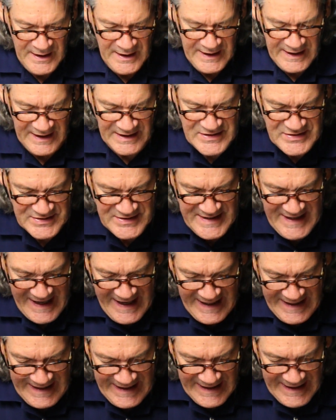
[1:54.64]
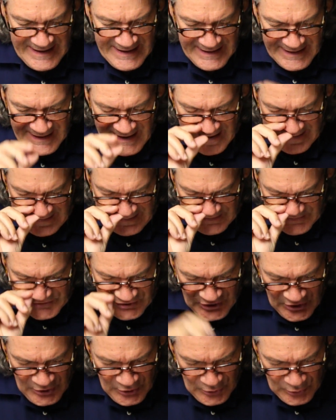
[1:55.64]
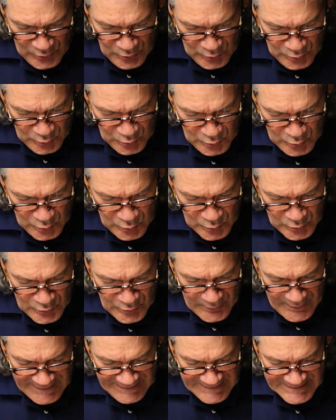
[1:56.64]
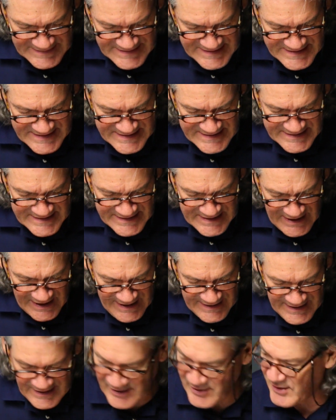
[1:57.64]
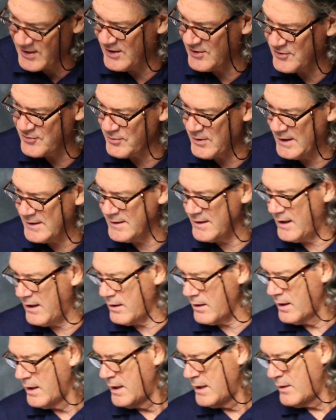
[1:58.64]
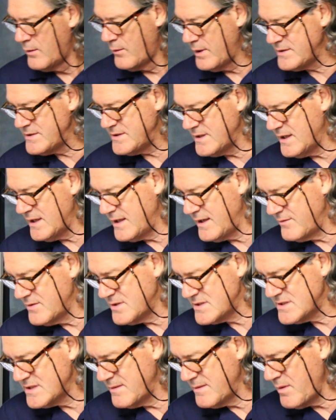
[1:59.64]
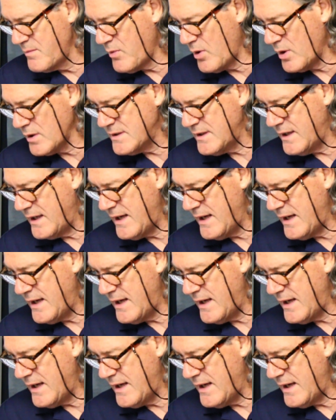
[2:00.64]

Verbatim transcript: It's day 92. Great Scott. There it is right there. What you didn't even see me mark that.